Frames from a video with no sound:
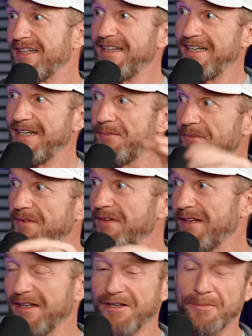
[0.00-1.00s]
theme
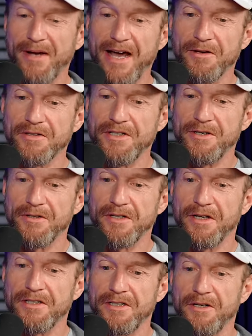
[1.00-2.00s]
that their paddles use
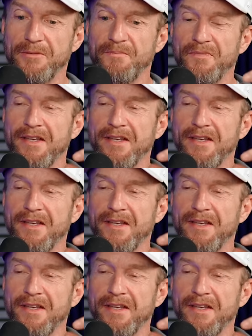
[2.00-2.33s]
also,